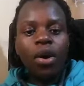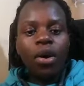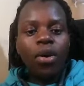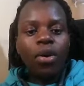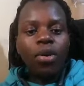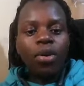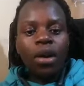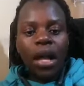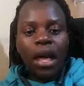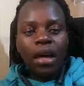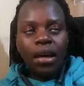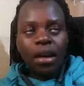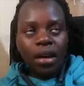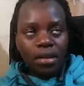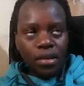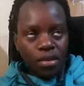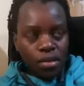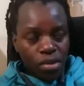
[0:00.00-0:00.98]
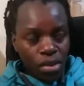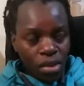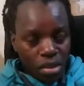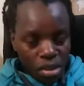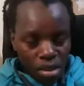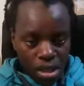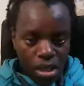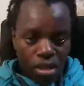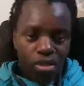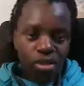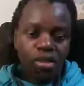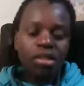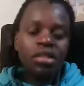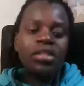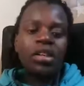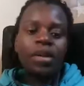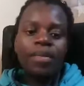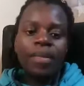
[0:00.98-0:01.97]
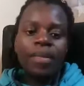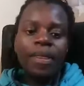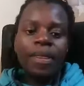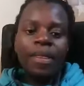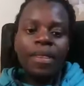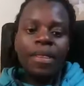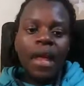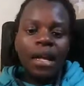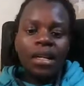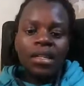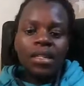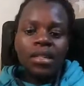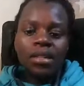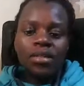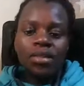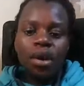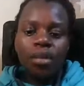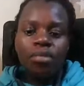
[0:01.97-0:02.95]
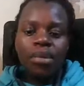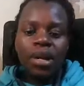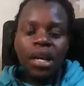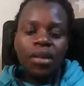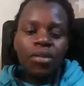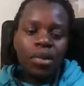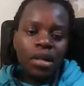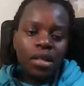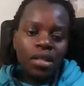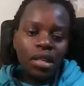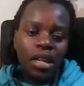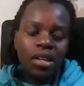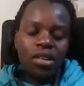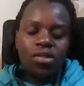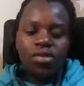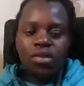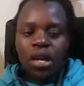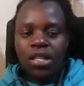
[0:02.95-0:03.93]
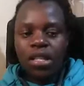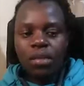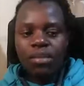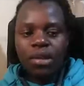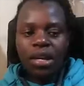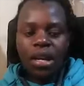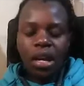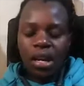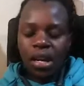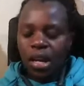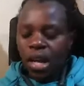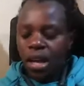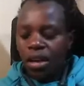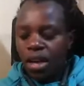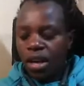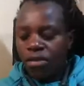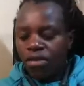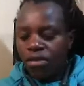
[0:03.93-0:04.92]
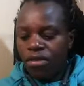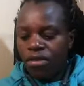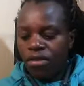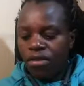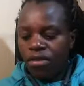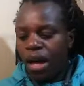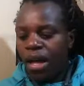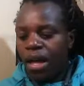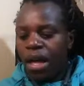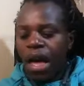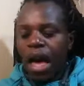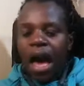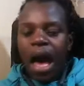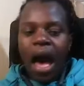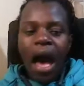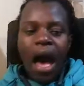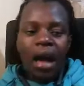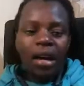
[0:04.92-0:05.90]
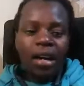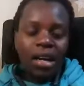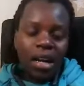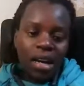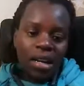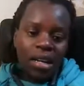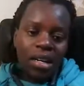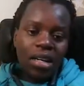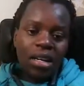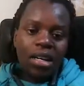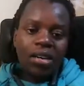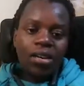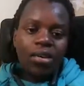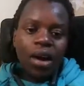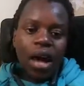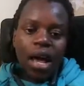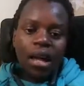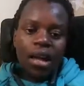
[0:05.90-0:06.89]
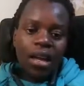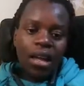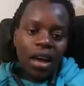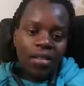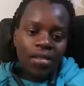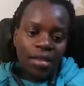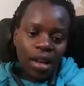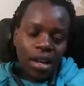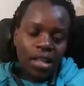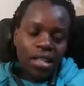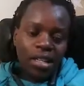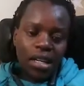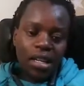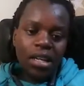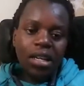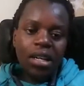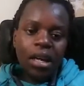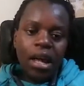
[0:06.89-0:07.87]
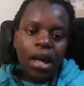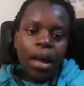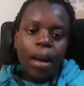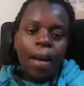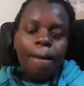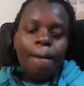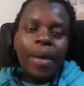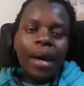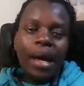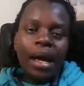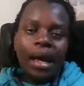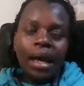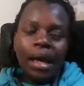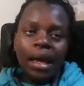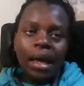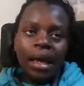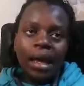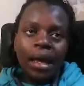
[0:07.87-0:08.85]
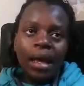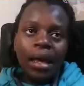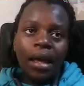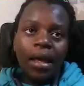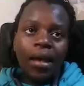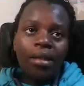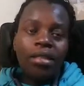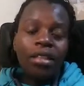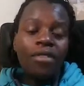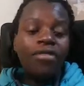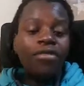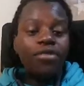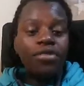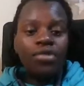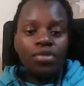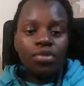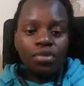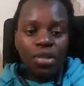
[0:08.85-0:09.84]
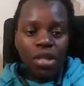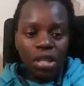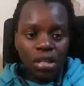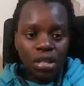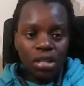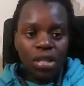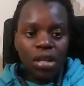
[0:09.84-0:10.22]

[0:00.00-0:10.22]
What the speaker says: or like those signals that your brain will send to your tummy and everywhere are greatly or highly affected by the food you eat.